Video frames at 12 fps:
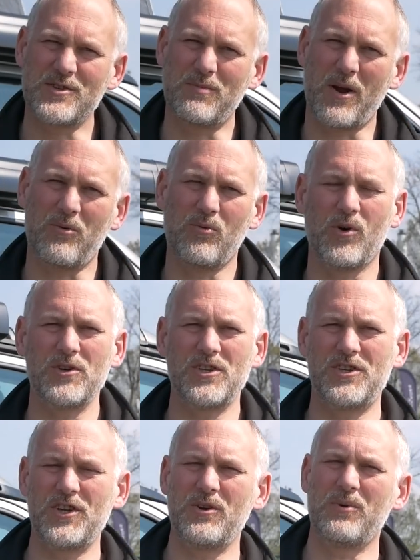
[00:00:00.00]
us about what
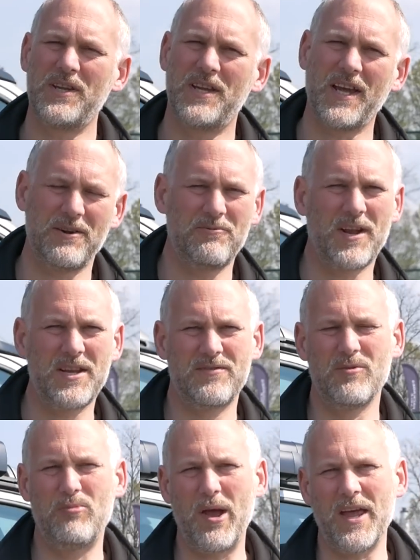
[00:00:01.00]
you do when you're getting ready
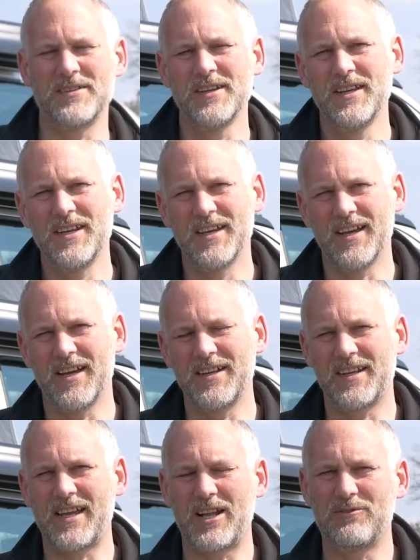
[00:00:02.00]
for bed
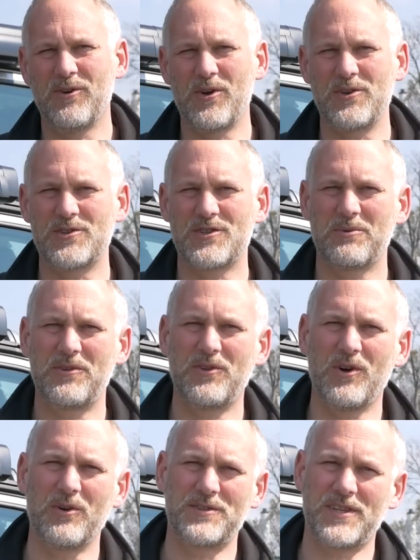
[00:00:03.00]
in a California, so we
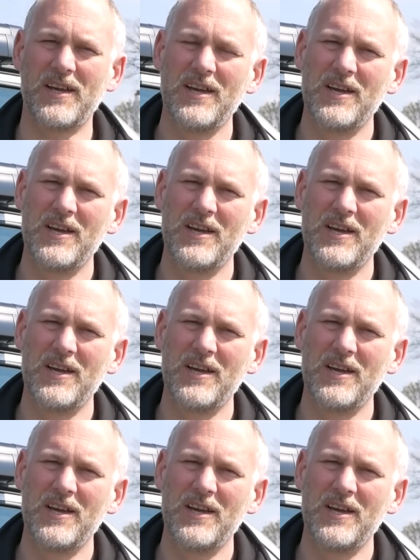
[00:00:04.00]
thought